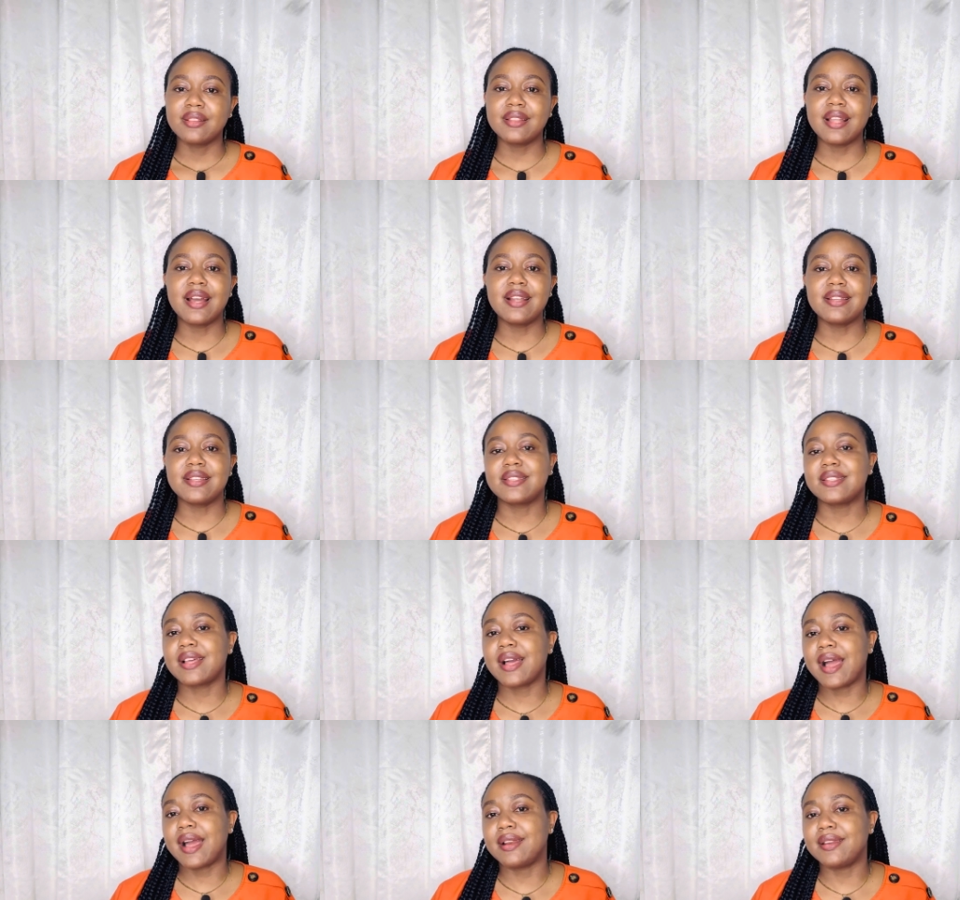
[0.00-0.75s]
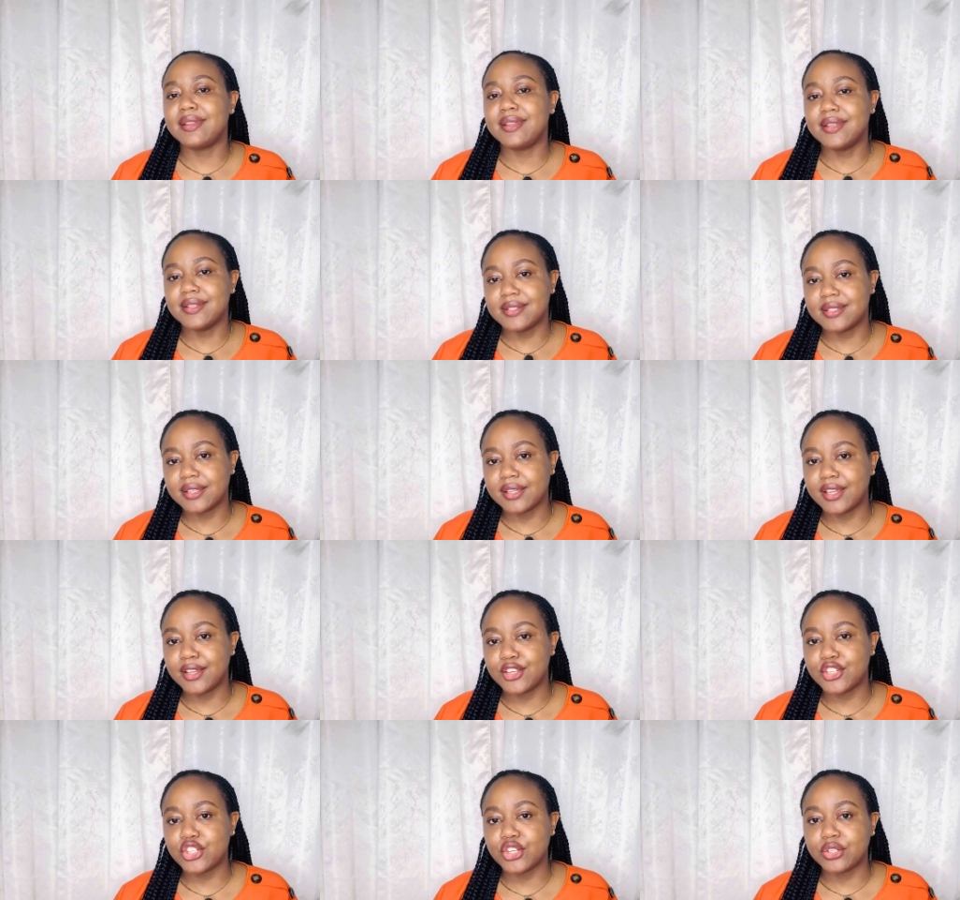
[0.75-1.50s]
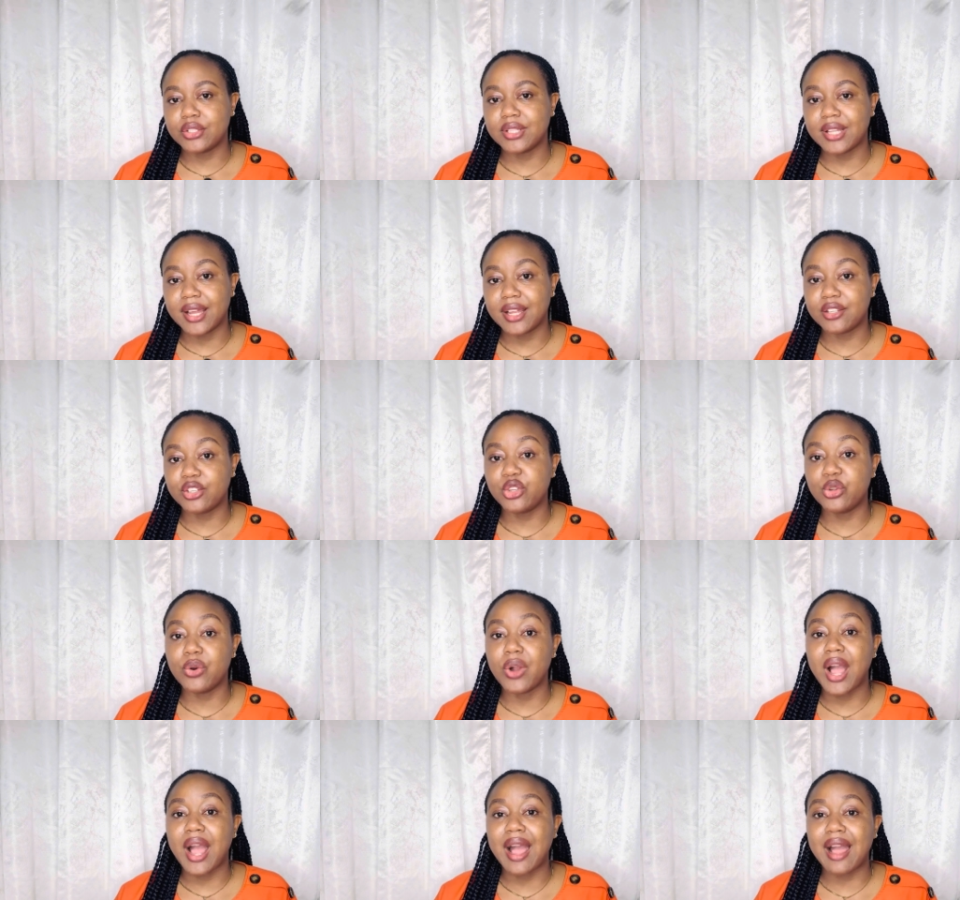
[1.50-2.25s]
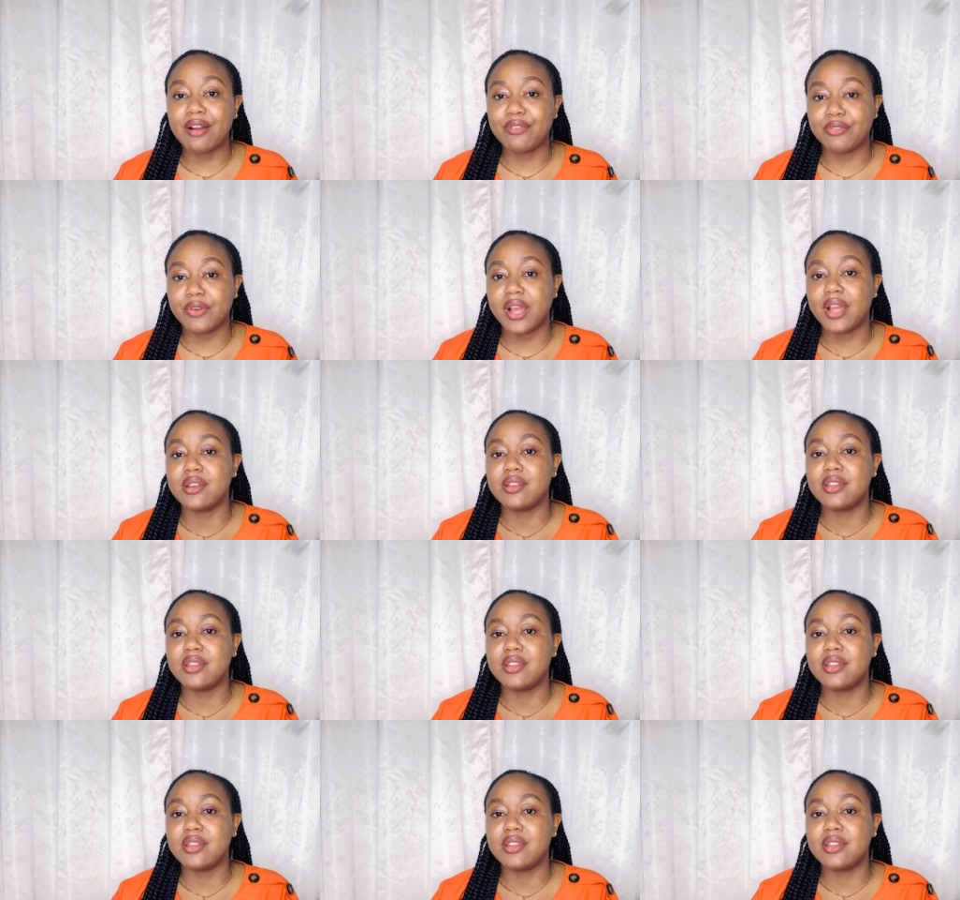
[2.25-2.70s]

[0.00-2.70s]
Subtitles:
that is an indication that you have an